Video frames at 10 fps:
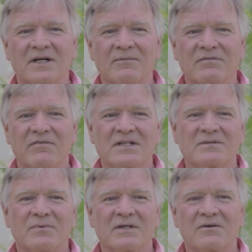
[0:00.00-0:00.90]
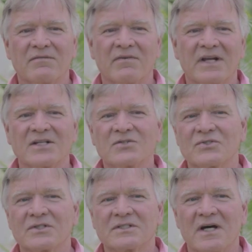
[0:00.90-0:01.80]
I mean, there's been great financial
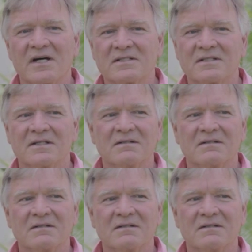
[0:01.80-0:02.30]
success,